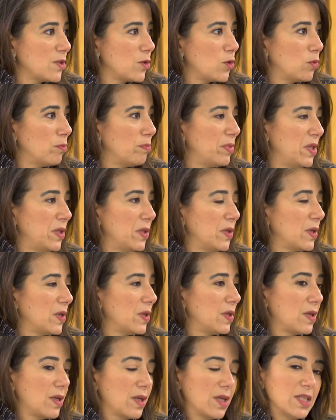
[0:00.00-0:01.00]
you know
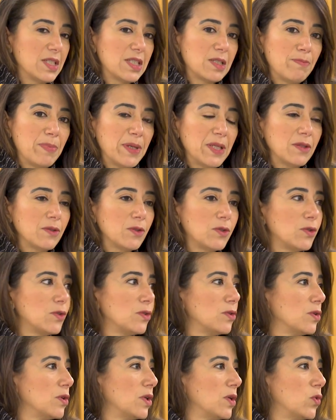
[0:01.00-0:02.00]
being
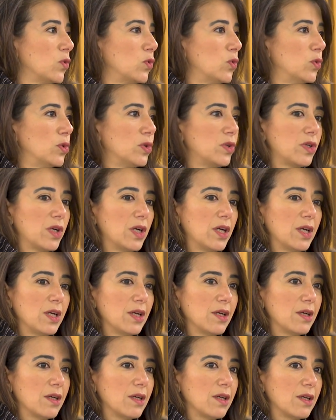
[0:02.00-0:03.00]
spent or
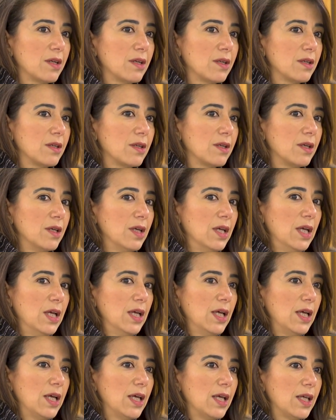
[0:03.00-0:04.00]
uh, uh,
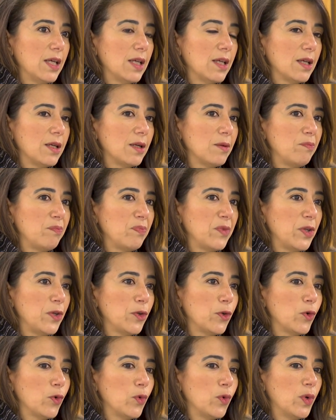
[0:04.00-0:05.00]
um,
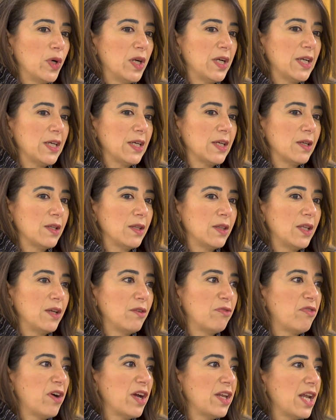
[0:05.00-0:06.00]
you know, uh,
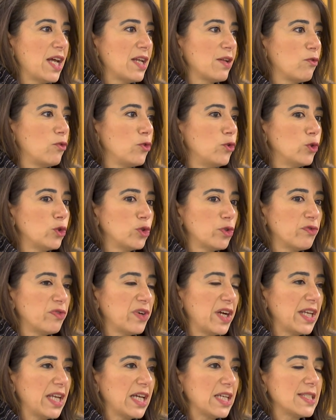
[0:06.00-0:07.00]
the finan future
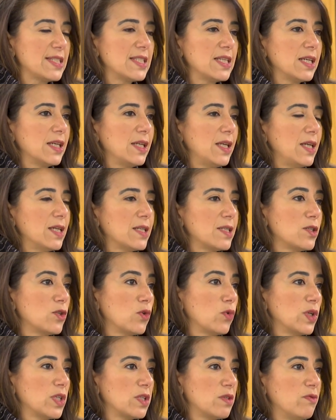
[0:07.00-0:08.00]
financing needs.
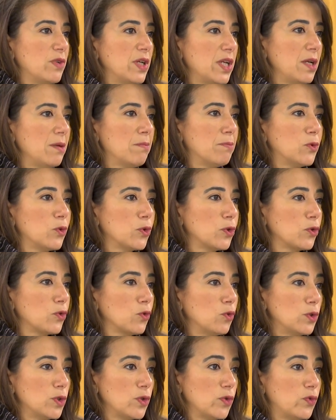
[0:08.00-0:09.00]
So it's very
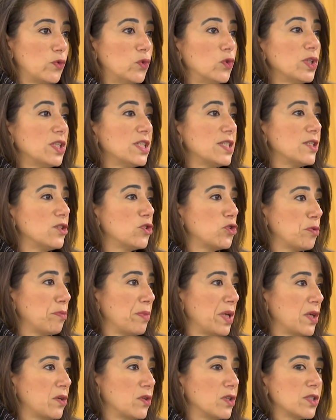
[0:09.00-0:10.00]
important also for decision
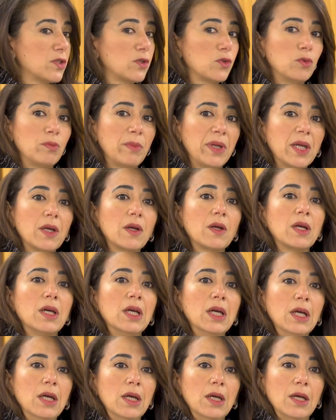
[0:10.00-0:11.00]
makers to make
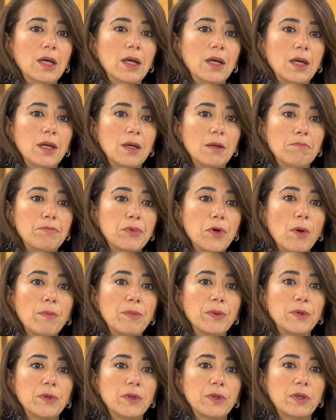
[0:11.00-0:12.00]
a
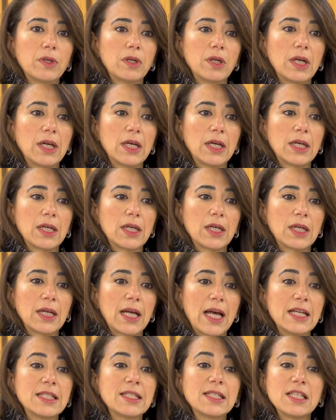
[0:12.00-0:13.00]
proper uh,
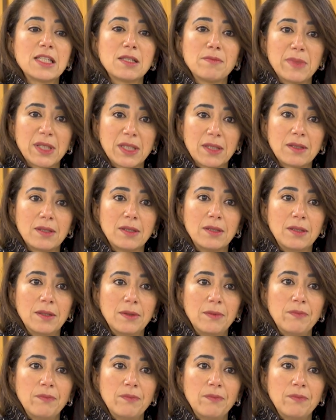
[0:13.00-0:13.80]
uh assessment